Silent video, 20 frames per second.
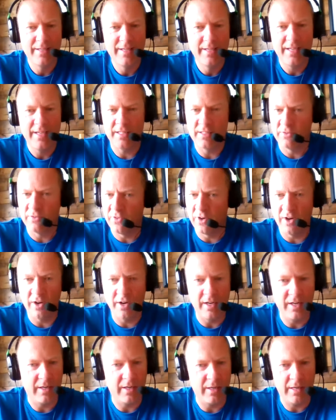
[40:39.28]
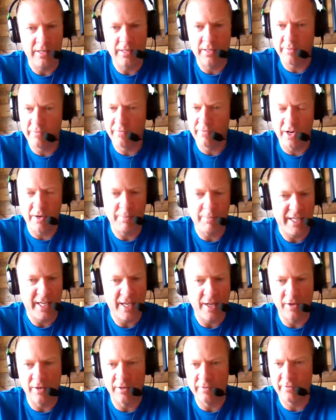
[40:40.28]
It's very
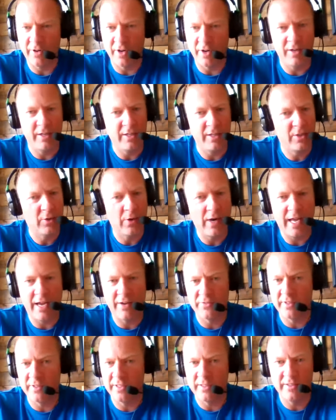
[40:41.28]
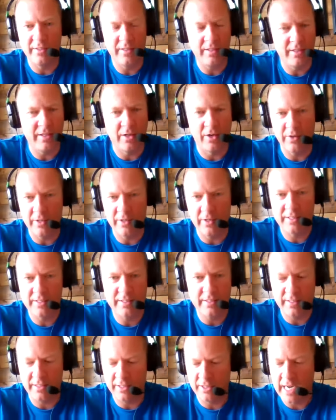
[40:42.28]
beginner, don't have to, you're not
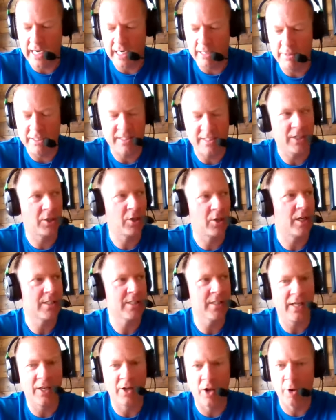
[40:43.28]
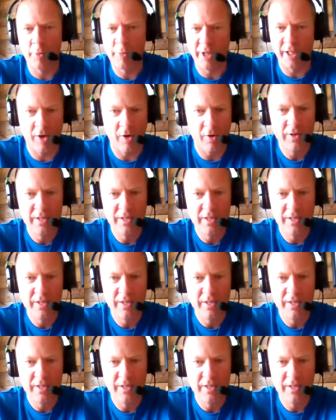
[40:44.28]
going to be sitting cross-legged on a pillow.